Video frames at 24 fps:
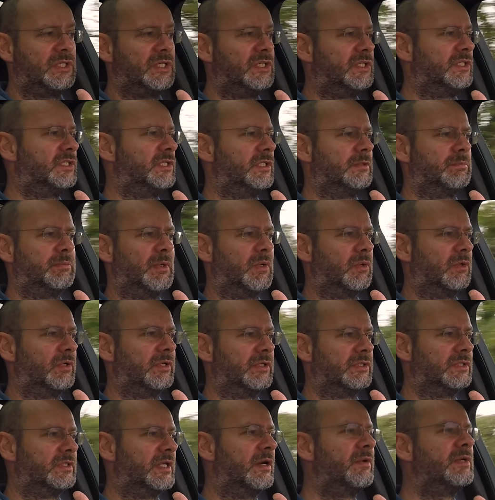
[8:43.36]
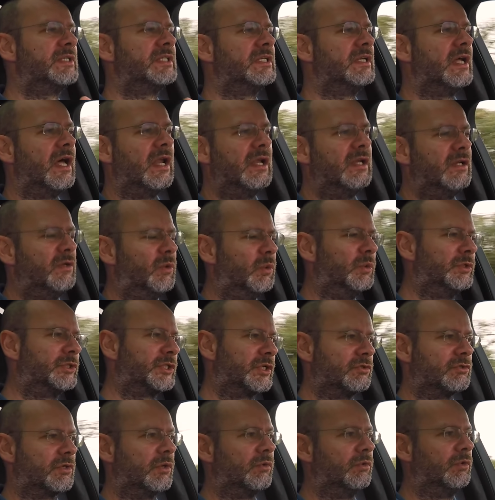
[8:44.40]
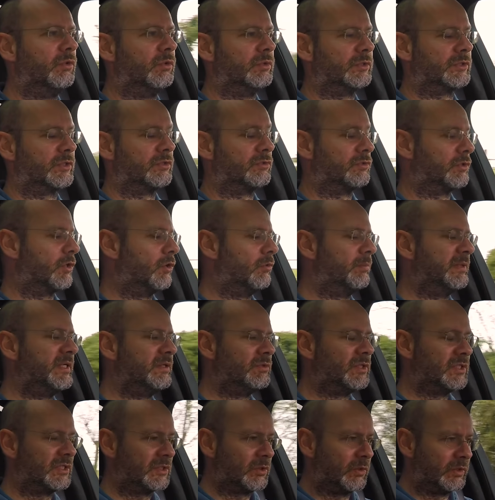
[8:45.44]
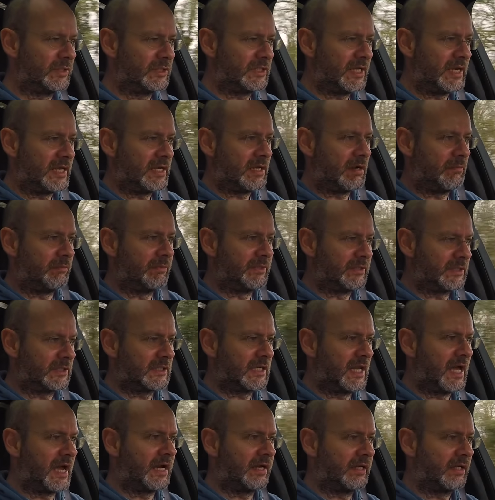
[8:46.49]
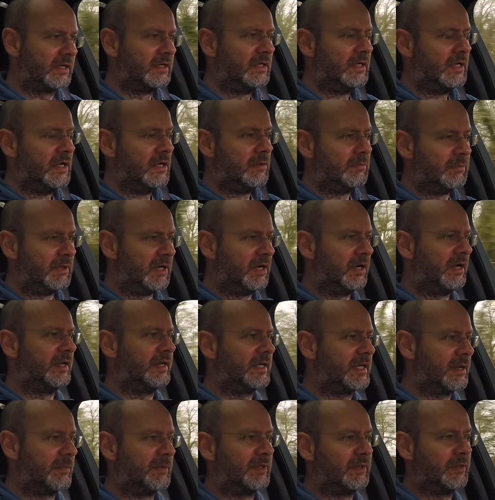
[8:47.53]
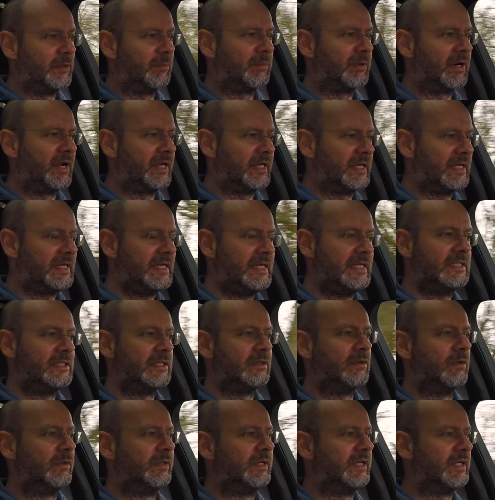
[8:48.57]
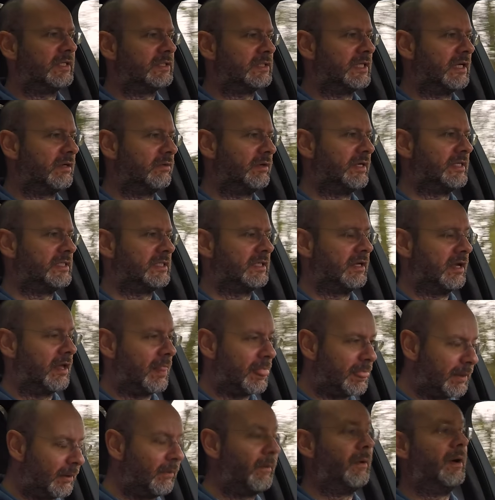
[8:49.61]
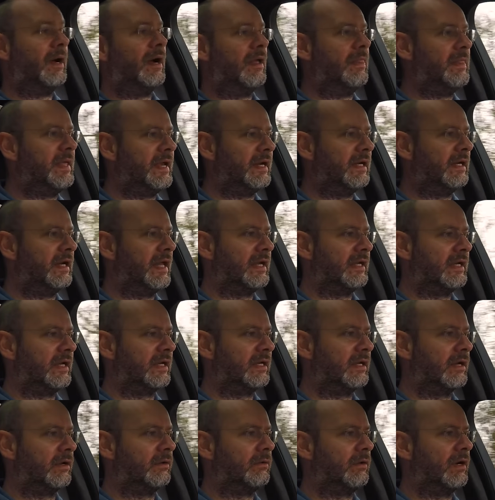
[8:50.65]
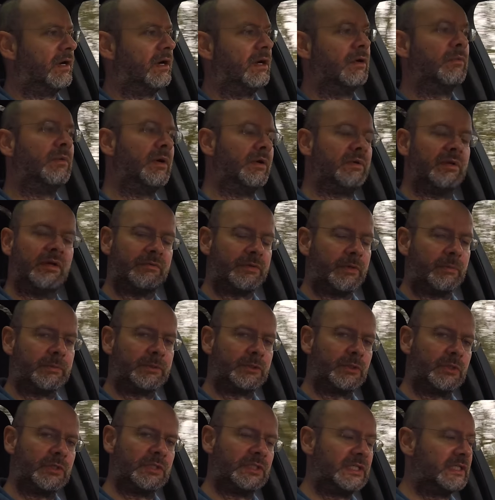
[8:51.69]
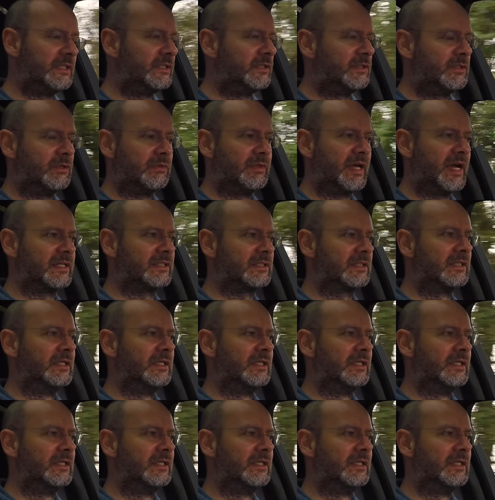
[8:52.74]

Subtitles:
is just bonkers. There isn't a launch control, but you just sort of take up the slack by coming on the brake, easing on the accelerator, and then letting it go. I won't have the opportunity to do that